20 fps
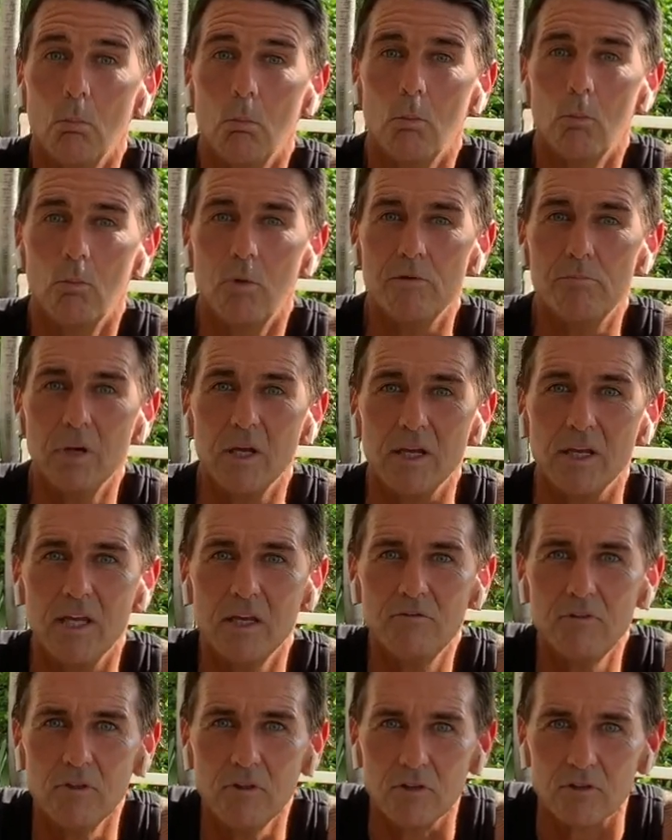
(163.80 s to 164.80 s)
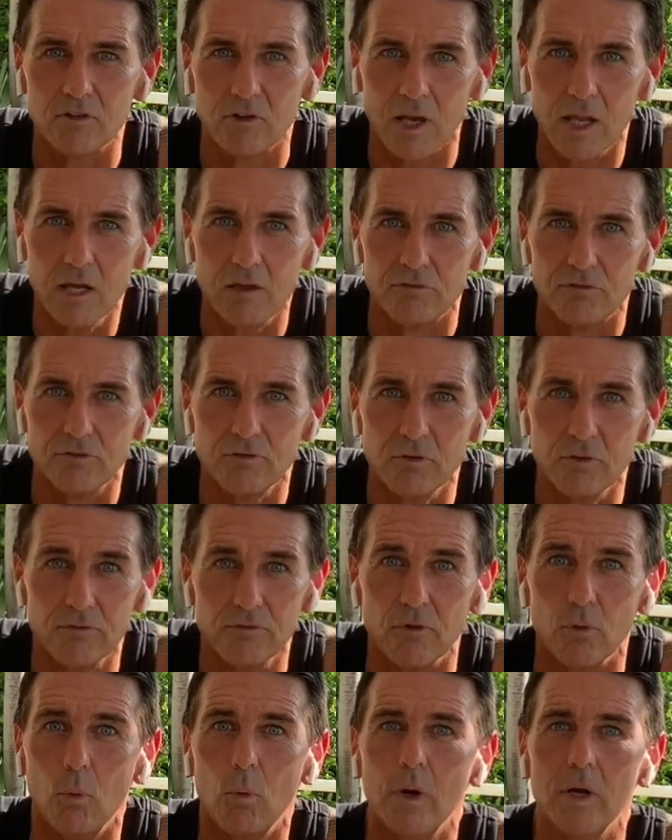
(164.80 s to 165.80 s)
We've been given this life
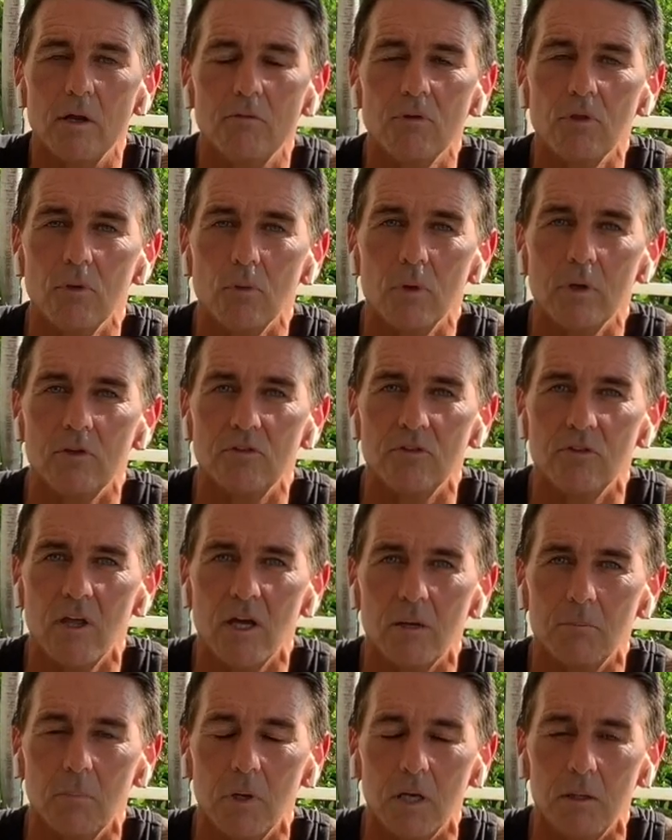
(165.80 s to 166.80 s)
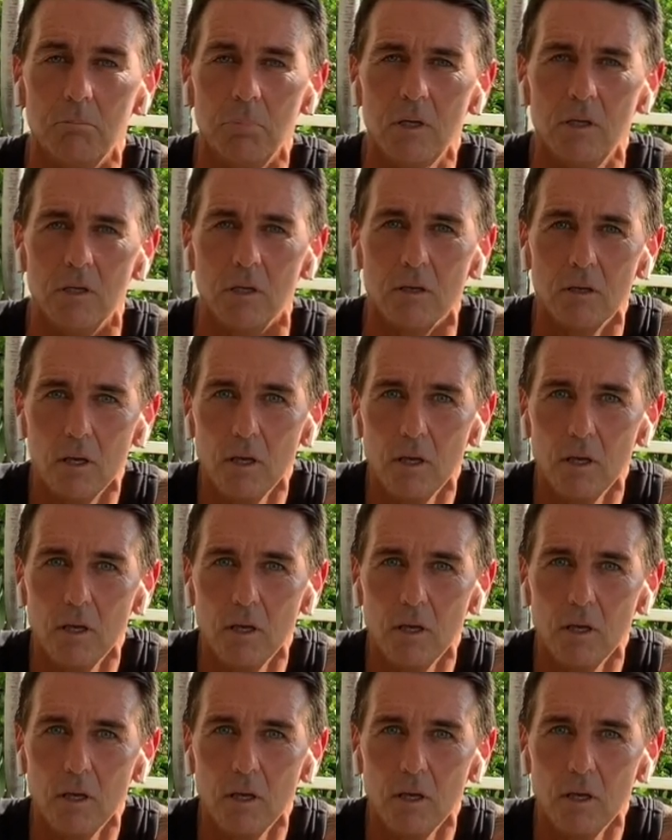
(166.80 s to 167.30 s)
for whatever the reason that may be.